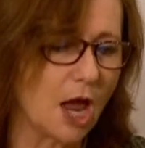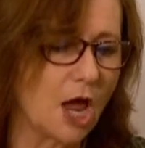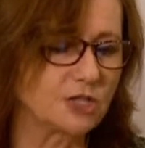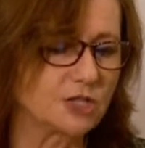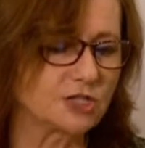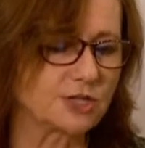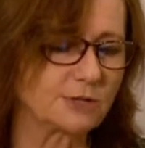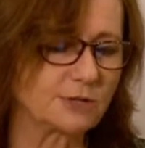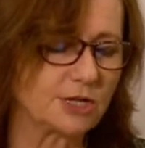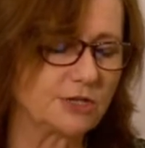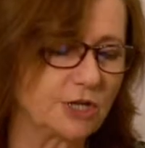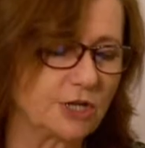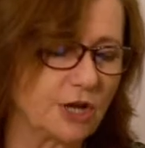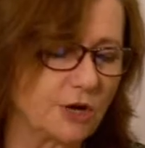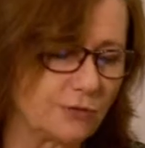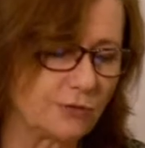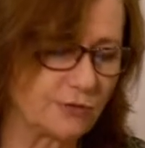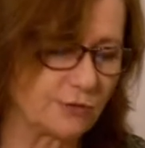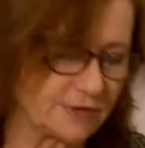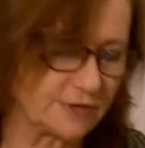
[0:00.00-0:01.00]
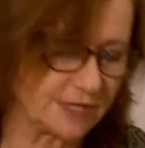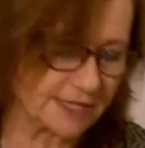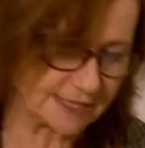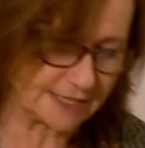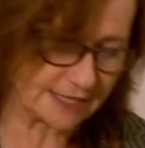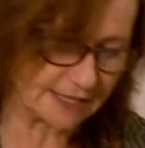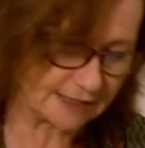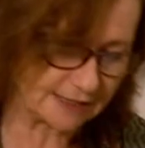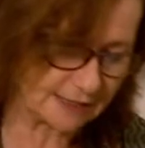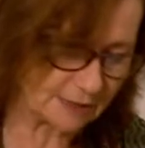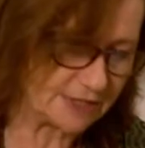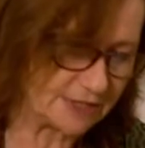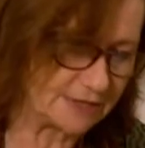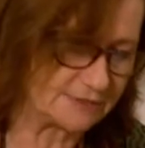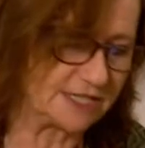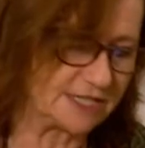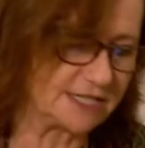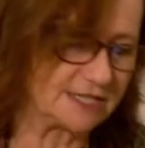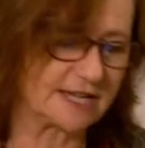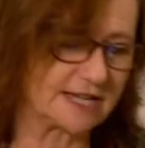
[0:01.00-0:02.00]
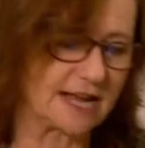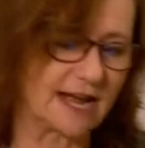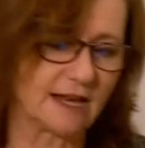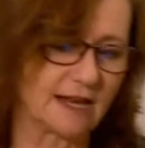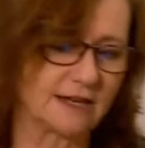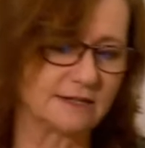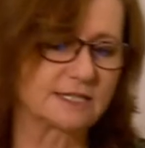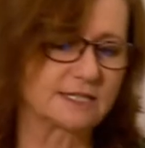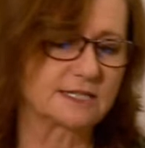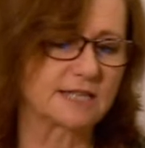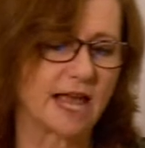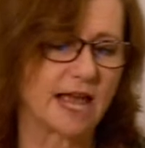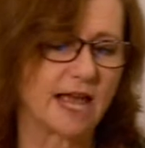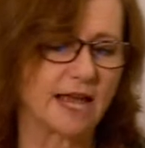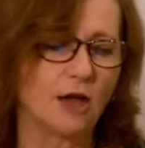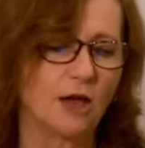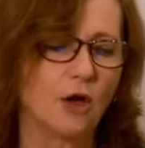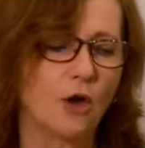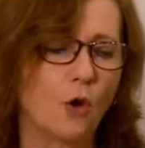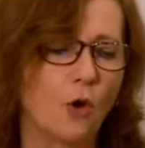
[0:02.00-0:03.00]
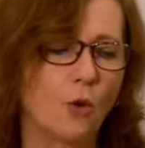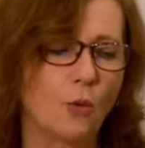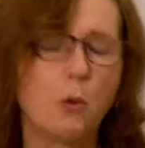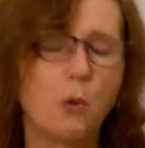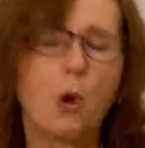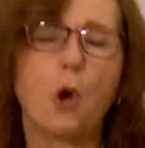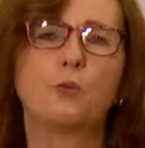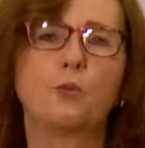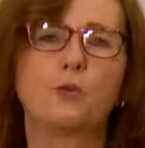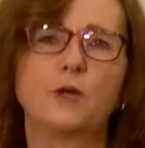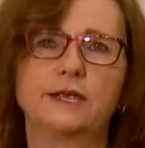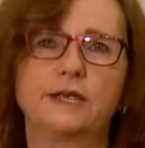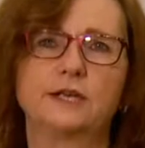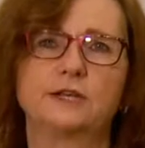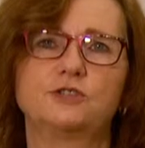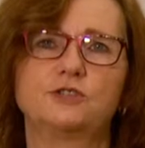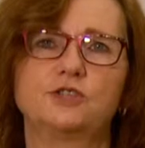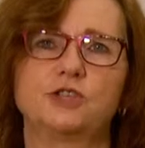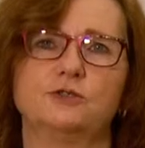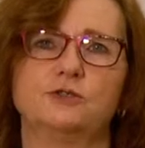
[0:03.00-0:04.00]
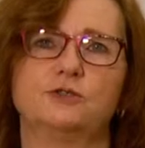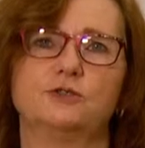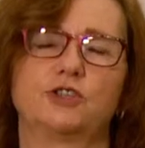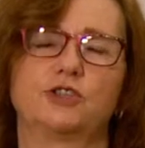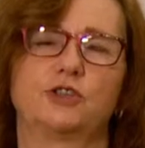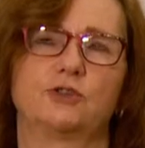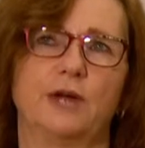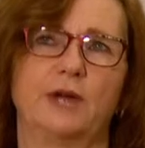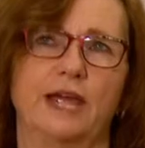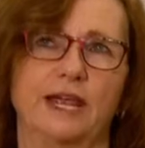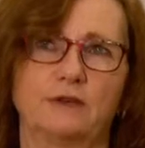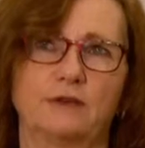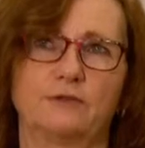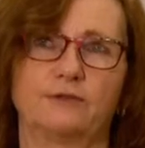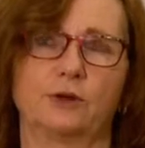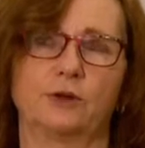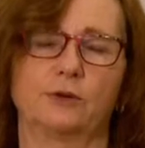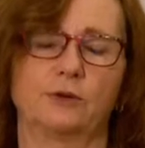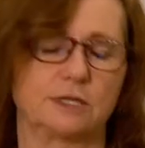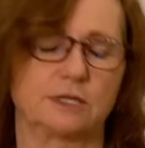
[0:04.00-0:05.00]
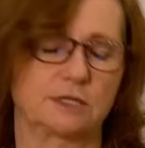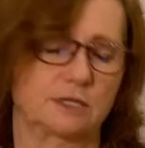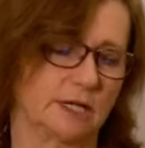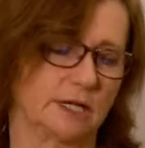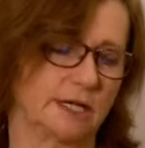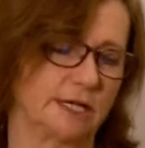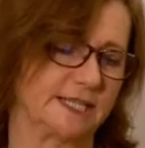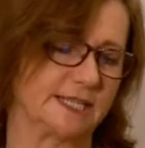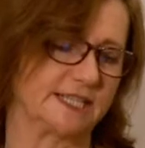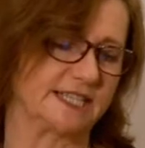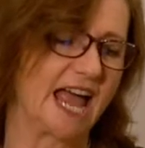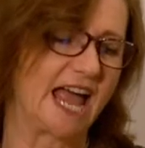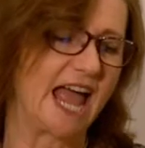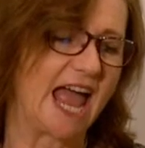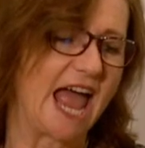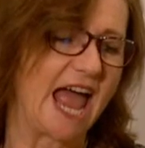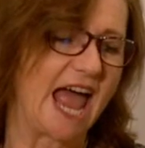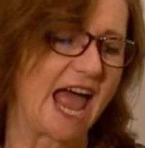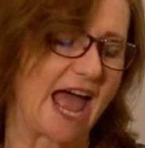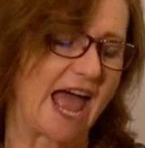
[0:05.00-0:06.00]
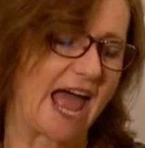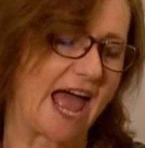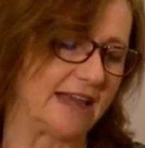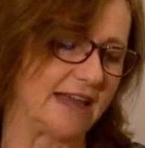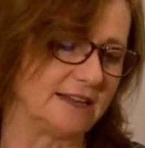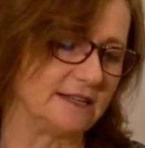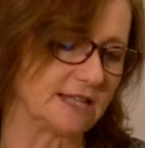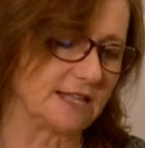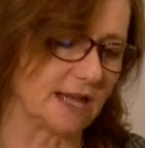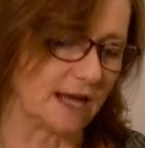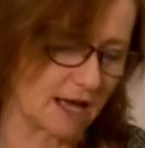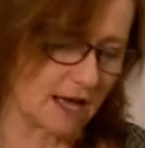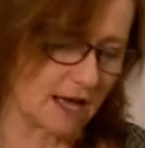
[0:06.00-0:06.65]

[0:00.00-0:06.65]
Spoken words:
So I'm going to go through these in a little bit of detail and say what we can do to influence these and